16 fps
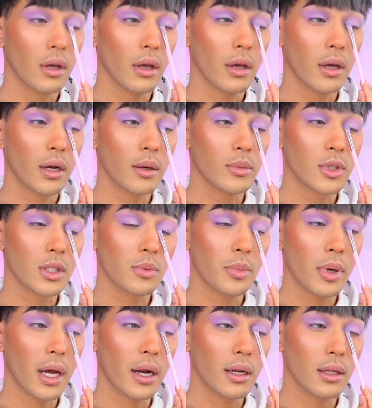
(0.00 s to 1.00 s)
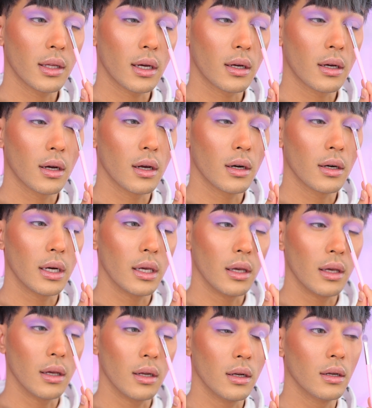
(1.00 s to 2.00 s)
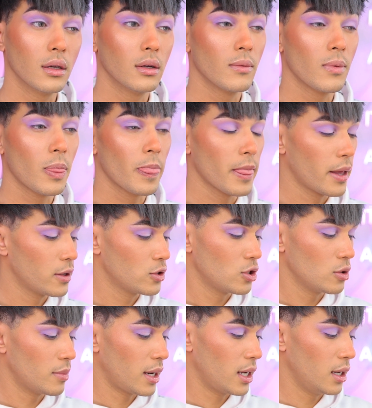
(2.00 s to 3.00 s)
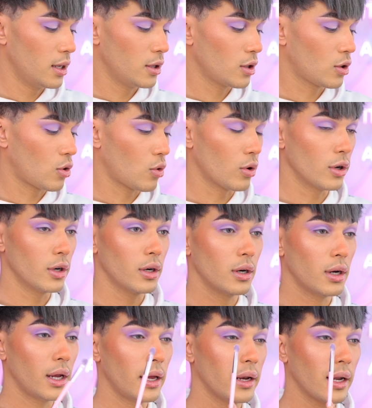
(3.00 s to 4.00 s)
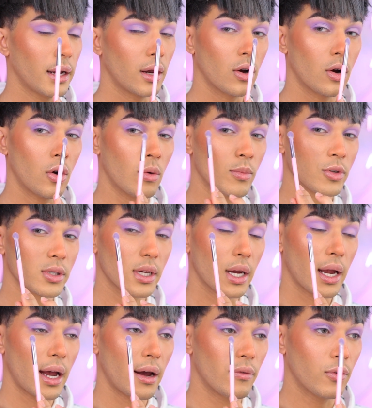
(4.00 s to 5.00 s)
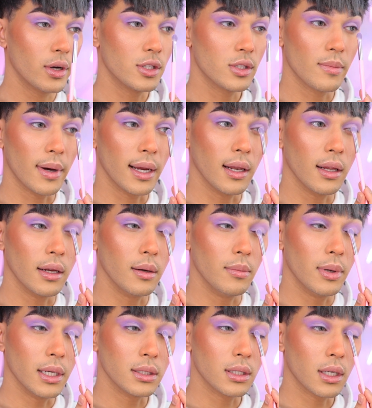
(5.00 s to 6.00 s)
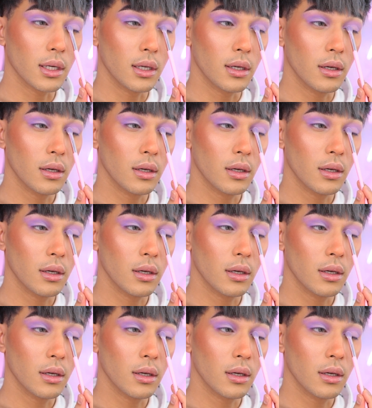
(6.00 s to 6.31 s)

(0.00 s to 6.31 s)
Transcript: and I'm just patting that color in to my inner corner and like almost like halfway to my lid, basically.